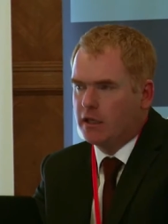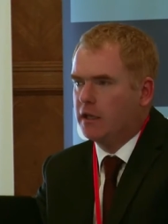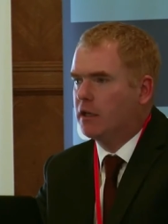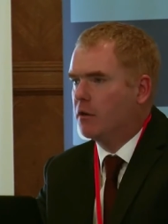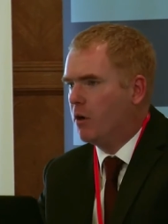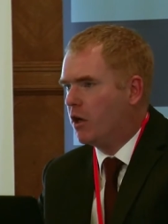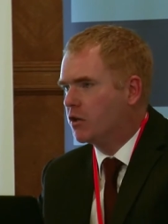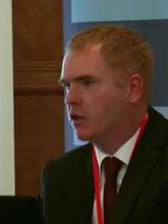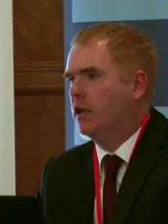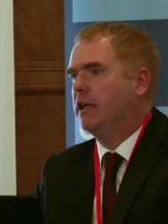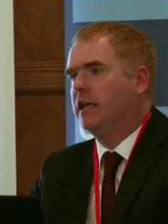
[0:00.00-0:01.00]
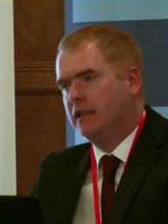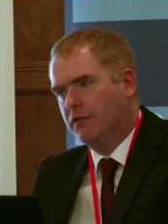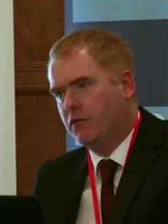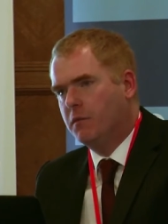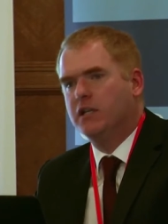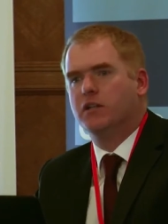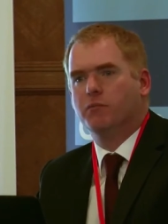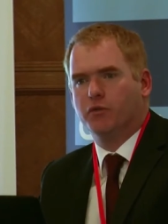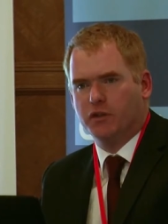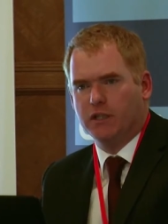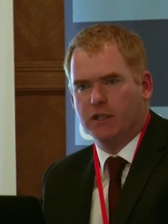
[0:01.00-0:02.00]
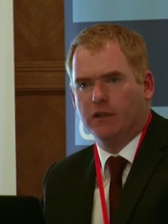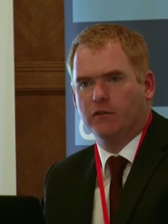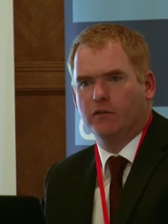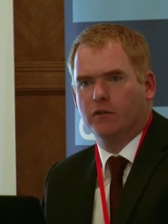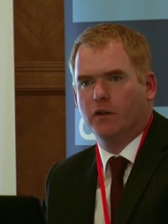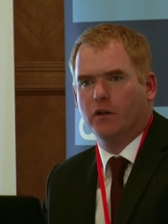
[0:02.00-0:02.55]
in commercial, in defamation proceedings.